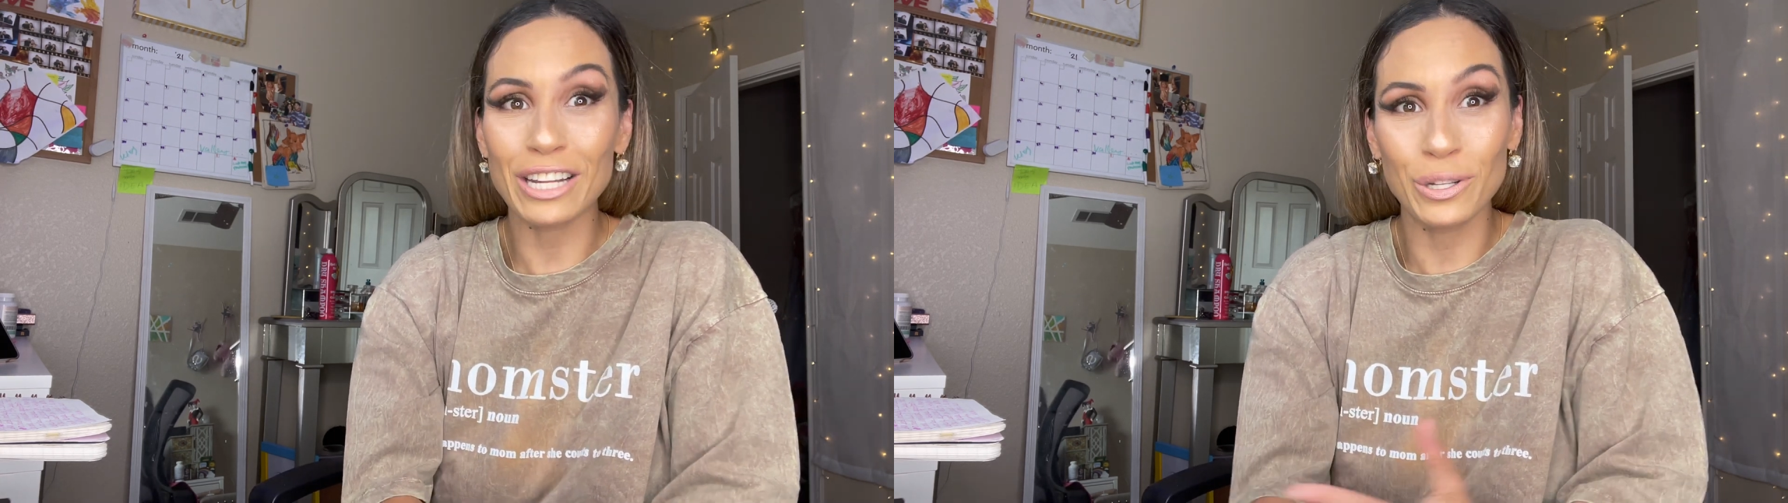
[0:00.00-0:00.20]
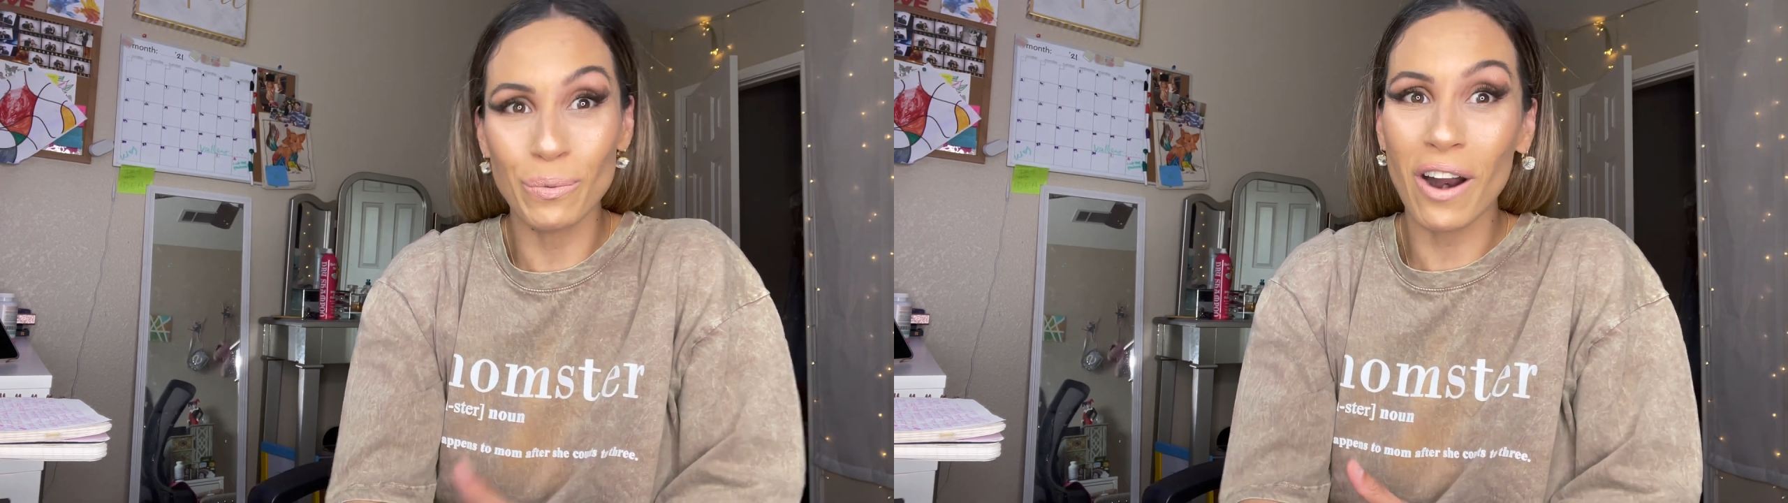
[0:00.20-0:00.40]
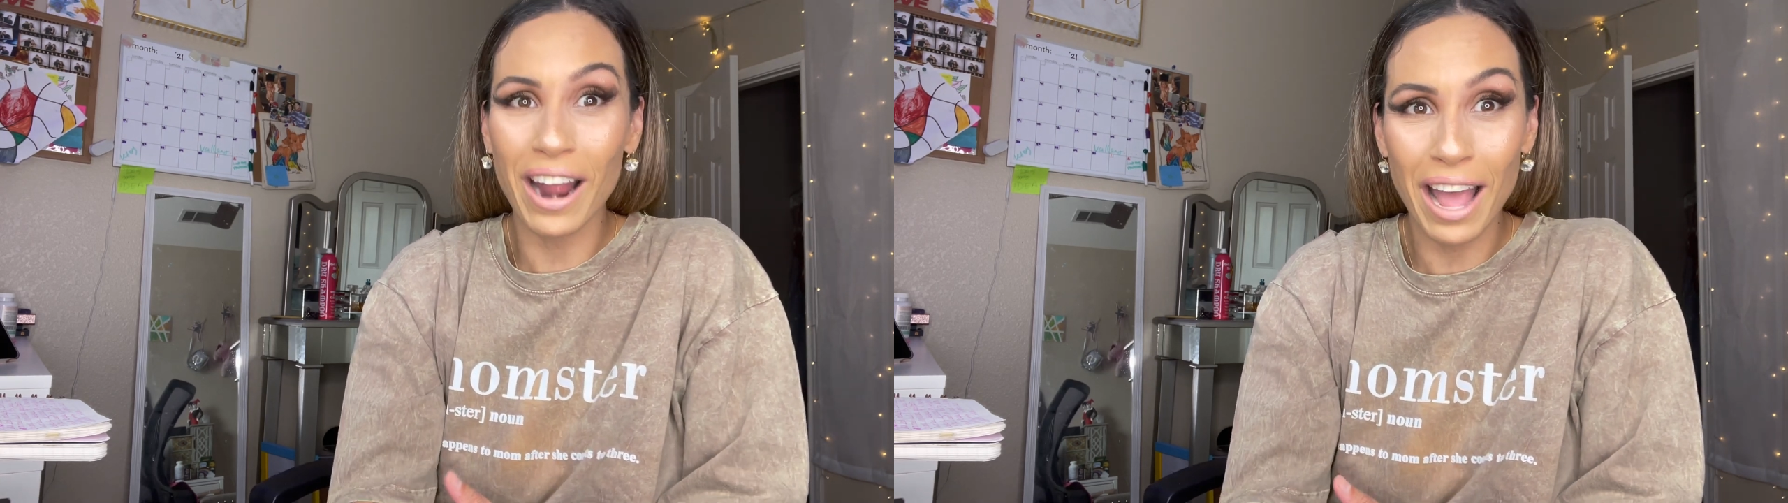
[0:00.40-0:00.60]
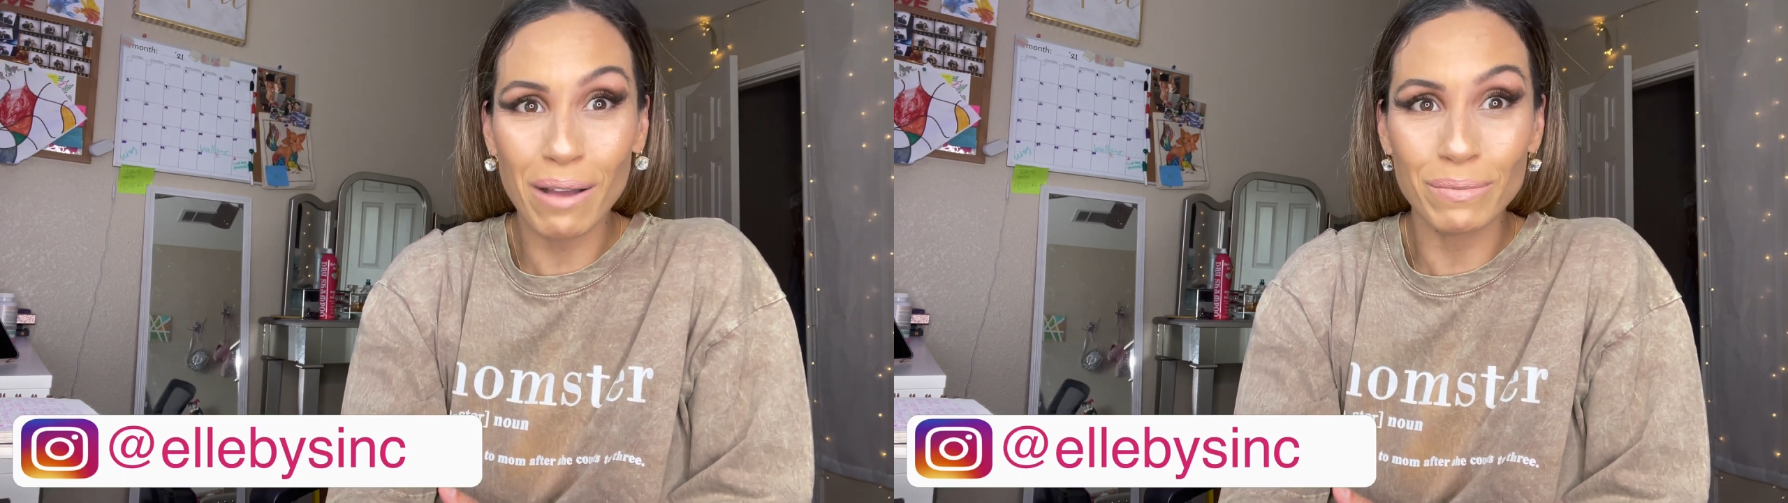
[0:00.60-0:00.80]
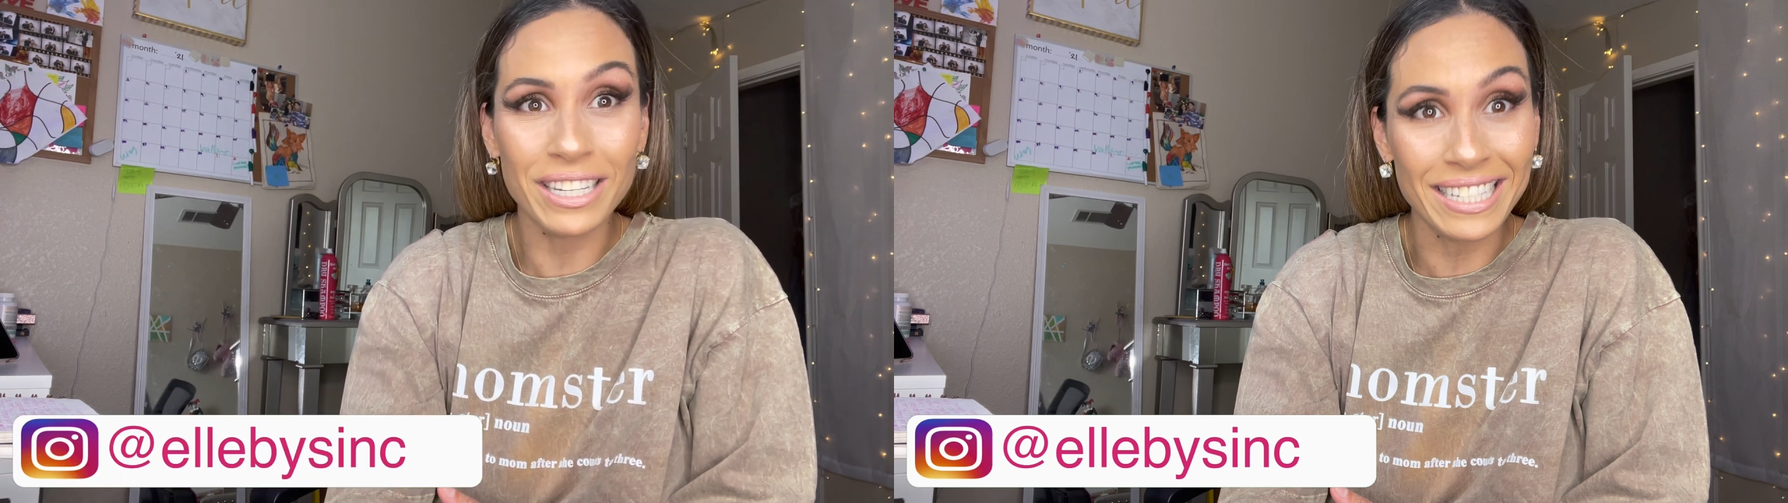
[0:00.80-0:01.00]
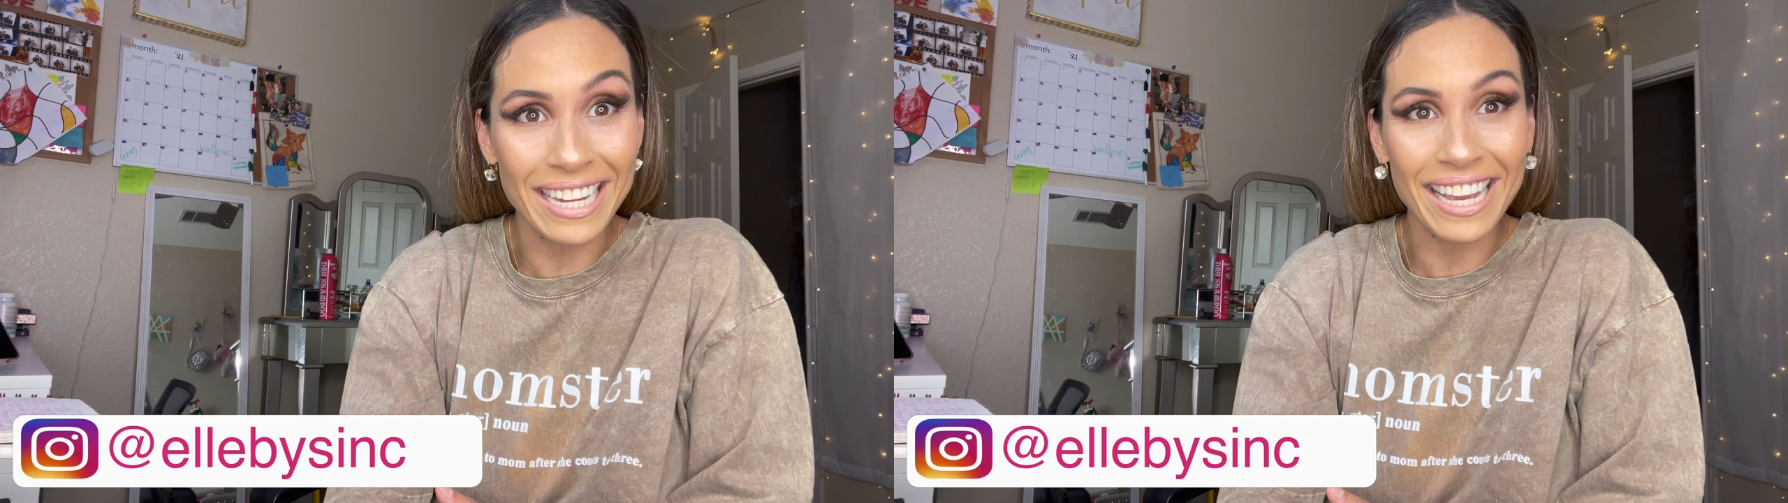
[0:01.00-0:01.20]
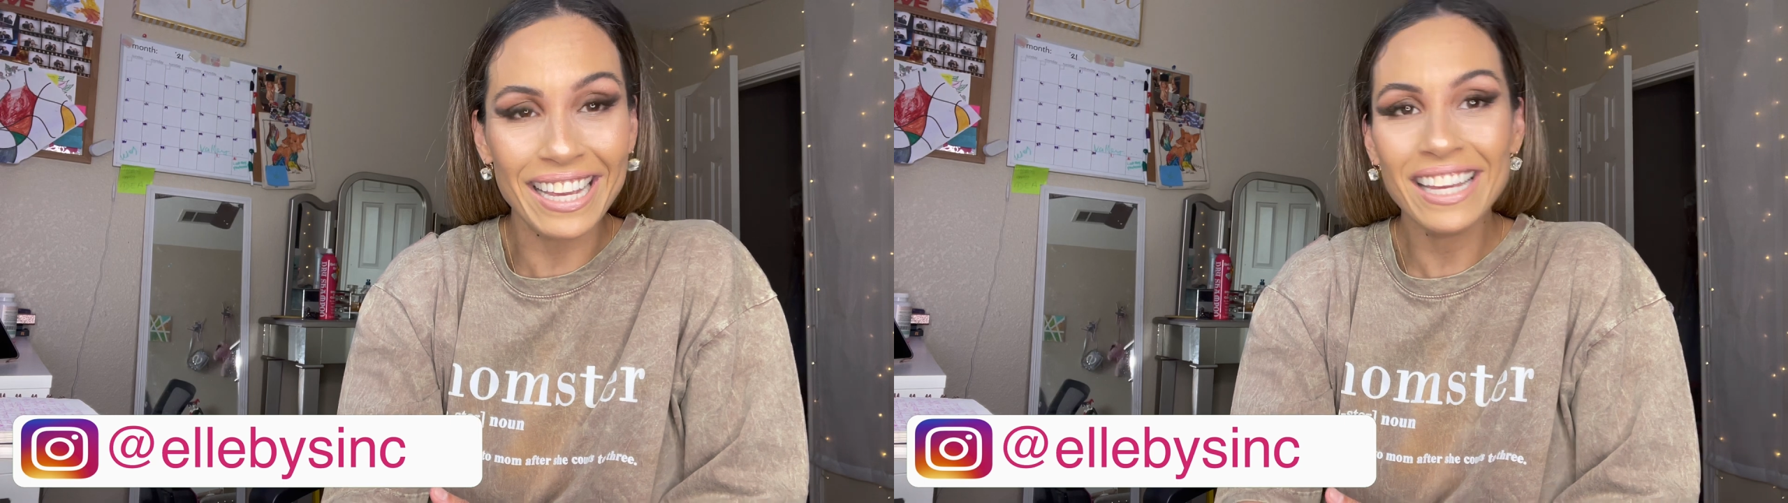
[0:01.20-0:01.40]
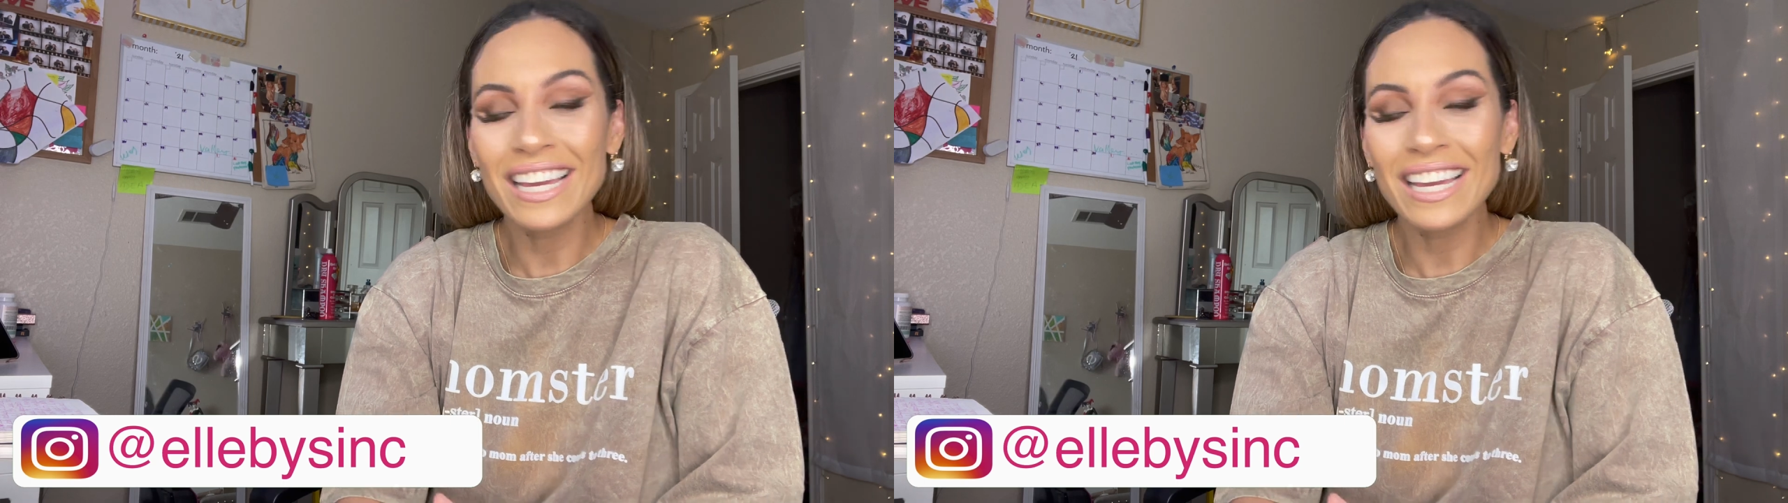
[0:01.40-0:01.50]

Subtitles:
to where I am today.